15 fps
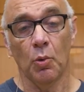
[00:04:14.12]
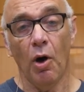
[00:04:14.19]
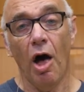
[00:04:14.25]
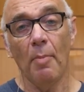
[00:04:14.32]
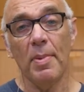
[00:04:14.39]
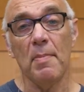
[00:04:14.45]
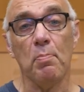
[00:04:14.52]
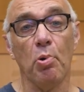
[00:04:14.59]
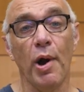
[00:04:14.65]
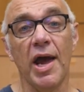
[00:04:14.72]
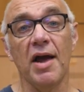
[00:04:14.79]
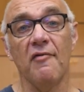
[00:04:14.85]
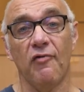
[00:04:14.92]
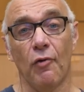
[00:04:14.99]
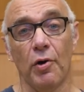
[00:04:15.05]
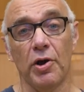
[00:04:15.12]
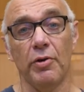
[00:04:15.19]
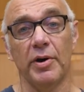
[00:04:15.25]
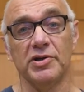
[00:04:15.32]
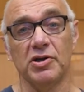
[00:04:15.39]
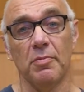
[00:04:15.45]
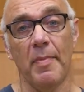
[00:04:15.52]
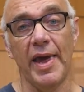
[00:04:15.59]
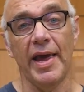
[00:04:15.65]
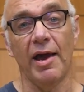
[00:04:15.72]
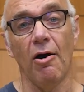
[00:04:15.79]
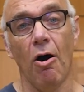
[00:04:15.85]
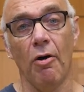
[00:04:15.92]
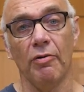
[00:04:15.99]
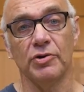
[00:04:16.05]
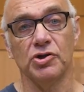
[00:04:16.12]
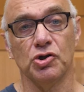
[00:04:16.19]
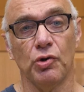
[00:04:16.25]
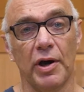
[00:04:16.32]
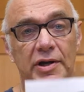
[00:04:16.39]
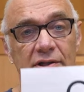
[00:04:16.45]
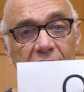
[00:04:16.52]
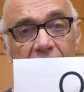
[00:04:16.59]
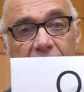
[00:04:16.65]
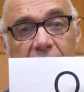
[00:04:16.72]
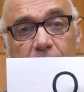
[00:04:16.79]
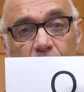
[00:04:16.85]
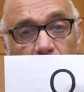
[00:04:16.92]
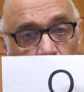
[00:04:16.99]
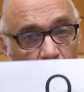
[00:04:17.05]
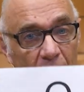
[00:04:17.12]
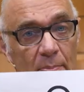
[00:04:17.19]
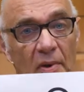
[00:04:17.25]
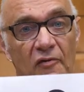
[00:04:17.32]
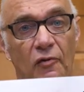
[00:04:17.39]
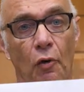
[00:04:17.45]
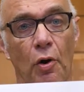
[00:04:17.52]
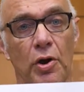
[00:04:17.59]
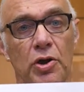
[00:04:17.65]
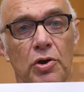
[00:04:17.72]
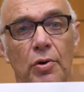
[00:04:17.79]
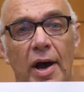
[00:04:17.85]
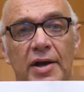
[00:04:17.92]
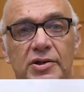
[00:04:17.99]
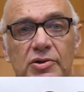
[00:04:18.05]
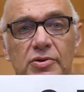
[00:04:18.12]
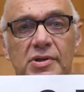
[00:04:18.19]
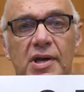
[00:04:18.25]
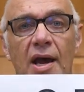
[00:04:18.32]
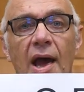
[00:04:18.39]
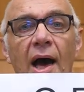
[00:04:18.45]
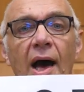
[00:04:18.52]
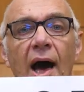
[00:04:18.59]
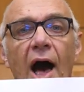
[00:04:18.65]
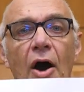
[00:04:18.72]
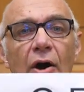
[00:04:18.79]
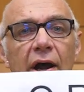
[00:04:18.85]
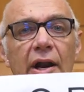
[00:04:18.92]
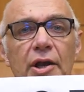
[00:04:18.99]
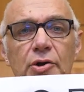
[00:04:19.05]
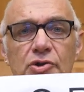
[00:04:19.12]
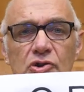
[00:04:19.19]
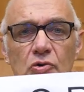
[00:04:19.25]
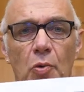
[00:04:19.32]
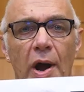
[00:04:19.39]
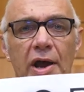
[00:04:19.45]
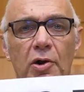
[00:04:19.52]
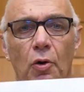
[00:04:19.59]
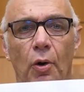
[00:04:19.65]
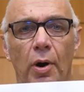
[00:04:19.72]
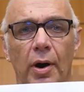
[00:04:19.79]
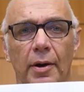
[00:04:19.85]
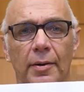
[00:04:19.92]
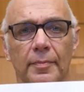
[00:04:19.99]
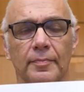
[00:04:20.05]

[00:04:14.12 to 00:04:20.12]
Well, I'll be praying for you as you're making all those choices right before you as you say, how can I use the right oar?